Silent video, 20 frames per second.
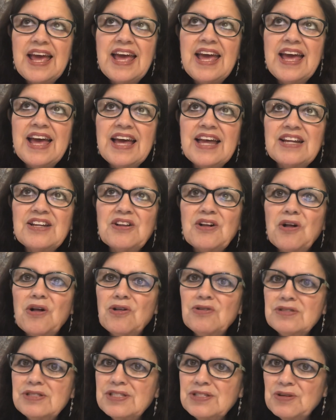And
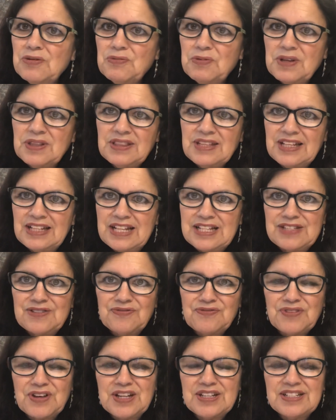also one thing that's
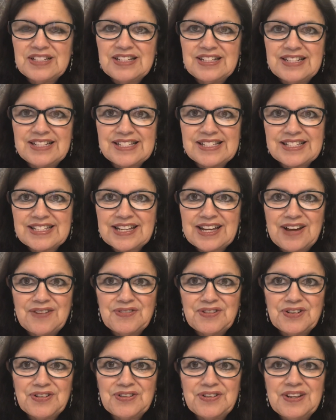fun to
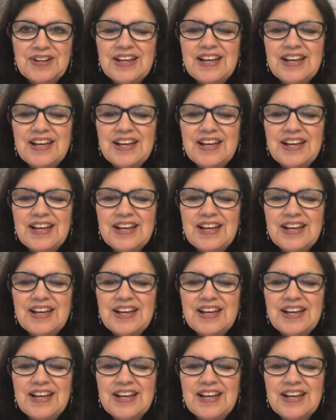discover,